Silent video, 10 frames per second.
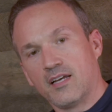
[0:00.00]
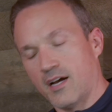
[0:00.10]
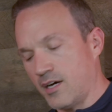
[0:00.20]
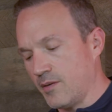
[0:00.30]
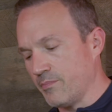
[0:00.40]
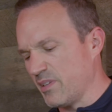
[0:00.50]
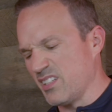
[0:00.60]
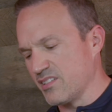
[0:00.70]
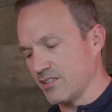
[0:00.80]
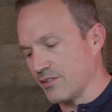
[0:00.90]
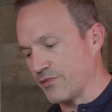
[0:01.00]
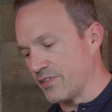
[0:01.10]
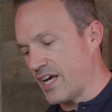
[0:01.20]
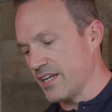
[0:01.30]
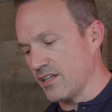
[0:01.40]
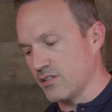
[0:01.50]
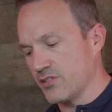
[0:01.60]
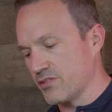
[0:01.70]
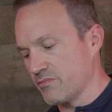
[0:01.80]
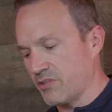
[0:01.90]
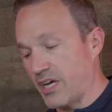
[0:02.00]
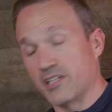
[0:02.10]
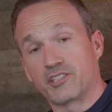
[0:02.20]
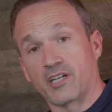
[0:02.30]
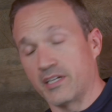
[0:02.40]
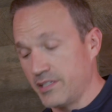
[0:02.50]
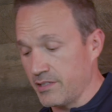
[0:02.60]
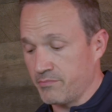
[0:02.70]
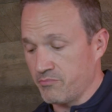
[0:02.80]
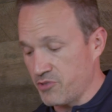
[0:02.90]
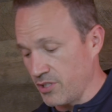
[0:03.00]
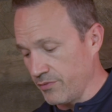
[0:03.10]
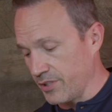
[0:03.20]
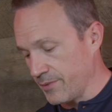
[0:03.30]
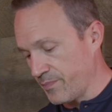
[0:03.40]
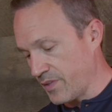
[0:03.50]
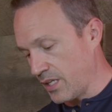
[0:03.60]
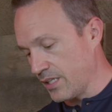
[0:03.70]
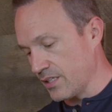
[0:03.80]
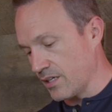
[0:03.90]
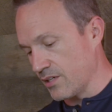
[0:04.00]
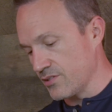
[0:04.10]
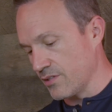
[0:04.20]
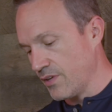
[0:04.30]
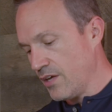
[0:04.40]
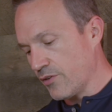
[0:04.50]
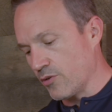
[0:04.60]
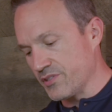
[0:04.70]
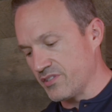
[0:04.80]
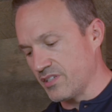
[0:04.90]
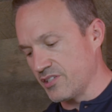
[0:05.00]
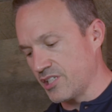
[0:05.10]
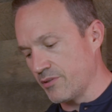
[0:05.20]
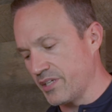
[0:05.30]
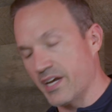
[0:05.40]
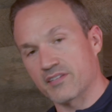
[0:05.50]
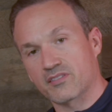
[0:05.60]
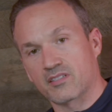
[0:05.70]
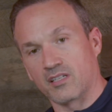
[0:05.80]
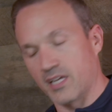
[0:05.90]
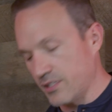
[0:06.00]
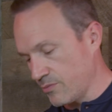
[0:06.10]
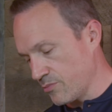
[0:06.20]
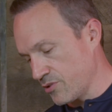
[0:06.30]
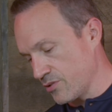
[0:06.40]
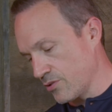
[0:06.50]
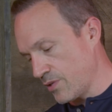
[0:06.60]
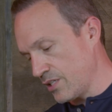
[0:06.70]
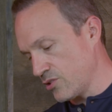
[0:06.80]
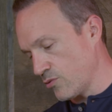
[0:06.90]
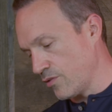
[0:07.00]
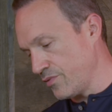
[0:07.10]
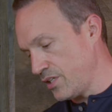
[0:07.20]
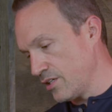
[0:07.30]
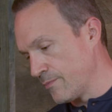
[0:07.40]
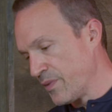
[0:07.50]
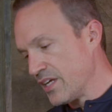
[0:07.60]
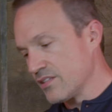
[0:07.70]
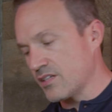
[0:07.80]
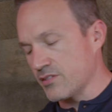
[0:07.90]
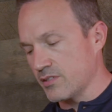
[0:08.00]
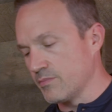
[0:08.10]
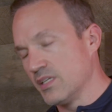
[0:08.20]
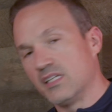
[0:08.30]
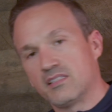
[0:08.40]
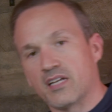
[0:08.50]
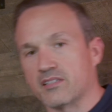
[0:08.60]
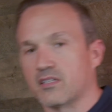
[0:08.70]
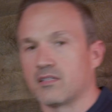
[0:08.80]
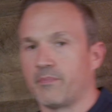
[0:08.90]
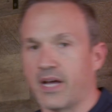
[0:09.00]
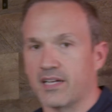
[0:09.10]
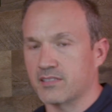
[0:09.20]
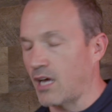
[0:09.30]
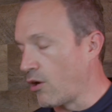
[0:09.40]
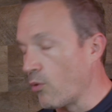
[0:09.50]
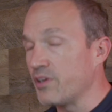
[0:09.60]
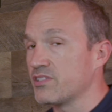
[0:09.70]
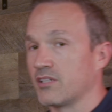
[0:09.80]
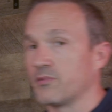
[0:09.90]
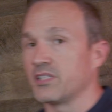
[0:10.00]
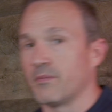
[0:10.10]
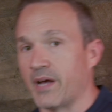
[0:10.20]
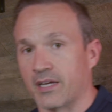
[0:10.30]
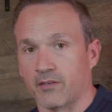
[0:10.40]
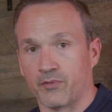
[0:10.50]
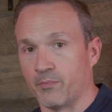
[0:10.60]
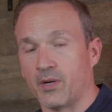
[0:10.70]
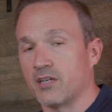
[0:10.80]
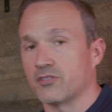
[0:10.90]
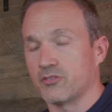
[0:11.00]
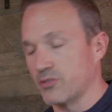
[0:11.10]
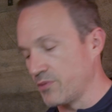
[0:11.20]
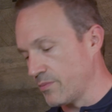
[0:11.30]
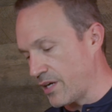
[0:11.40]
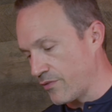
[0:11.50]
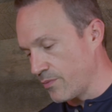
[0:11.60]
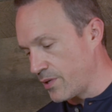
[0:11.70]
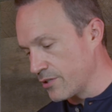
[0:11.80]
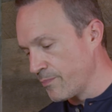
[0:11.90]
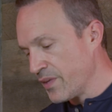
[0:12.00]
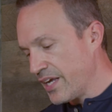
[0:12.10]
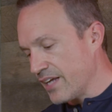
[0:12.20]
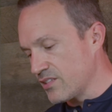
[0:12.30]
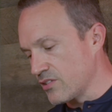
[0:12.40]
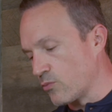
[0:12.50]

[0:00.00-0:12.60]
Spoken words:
but doesn't look flat. It looks kind of shiny and silvery. I like that kind of stuff. Of course, it says Sherry Cask Select, which is great, 12 year. It's got some text on the backs. I always say read the back of your box, also read the back of your bottle. It says a